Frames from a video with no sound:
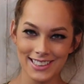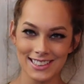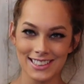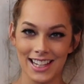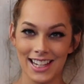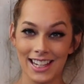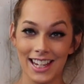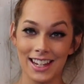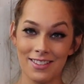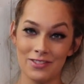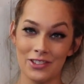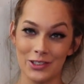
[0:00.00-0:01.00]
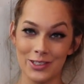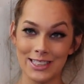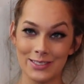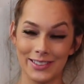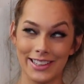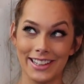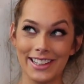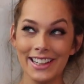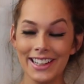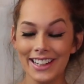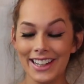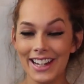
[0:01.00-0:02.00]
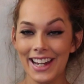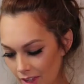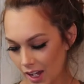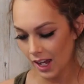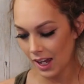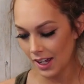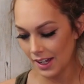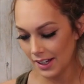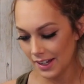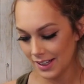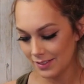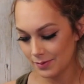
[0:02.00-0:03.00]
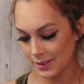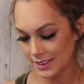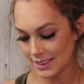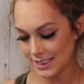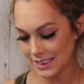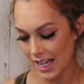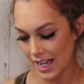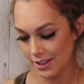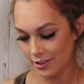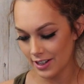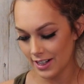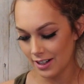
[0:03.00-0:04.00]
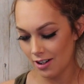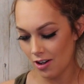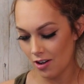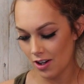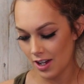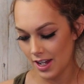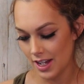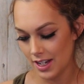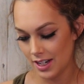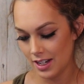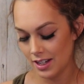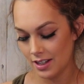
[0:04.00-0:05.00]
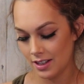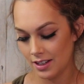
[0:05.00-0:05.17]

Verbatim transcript: is like in full swing. I have been slathering on